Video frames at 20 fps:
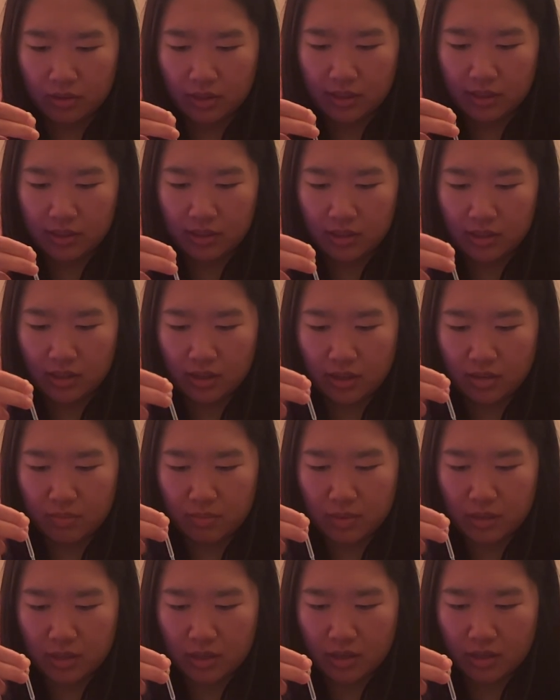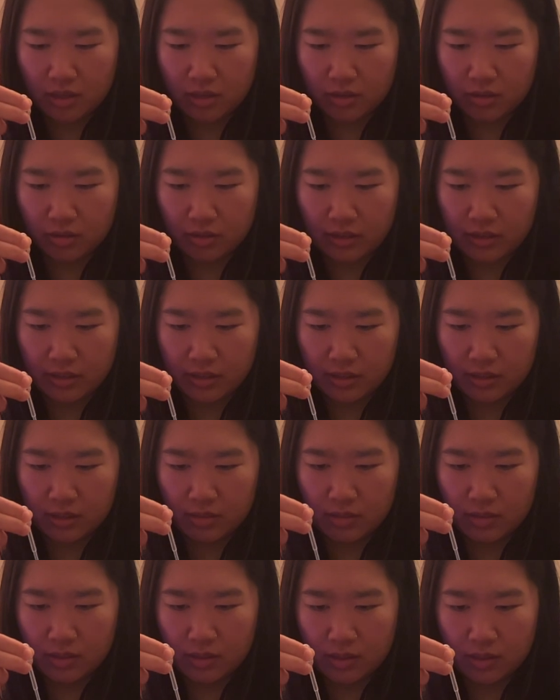Let's not be crazy
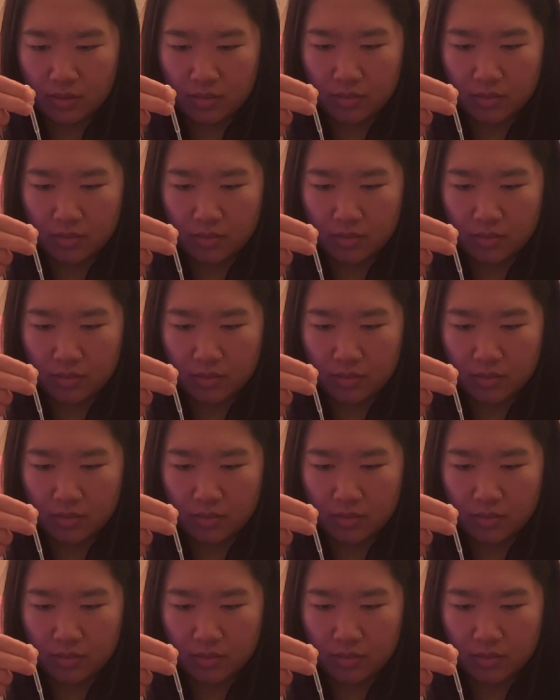with him.